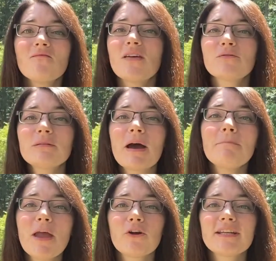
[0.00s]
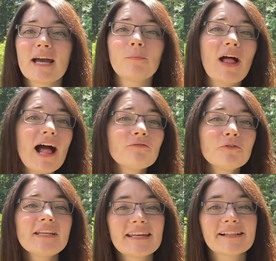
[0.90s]
Founded by married couple
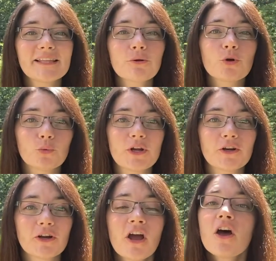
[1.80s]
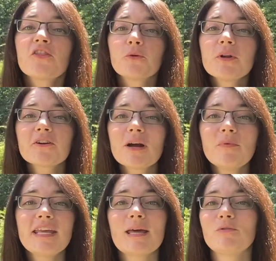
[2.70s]
Alfred and Clara Ritter, the Ritter
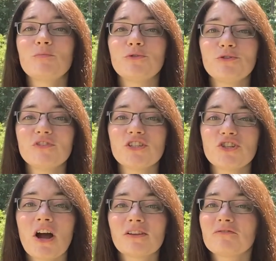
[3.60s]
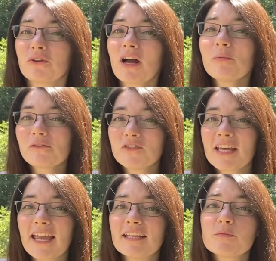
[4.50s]
Company had been producing chocolate for a couple of
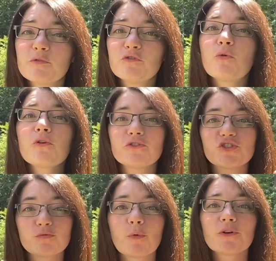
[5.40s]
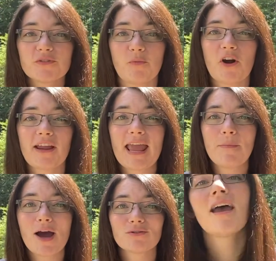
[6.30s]
decades before the sports bar came
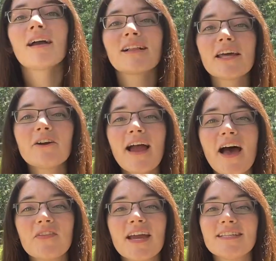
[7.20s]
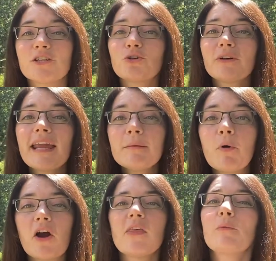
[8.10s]
out. Clara had the idea to create a
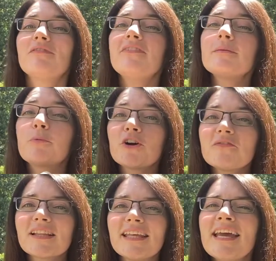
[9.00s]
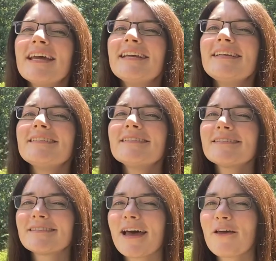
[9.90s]
bar that would fit perfectly
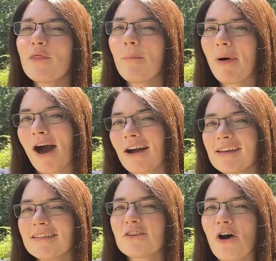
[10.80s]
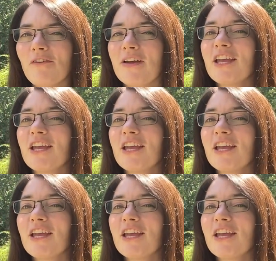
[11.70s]
inside the pocket of a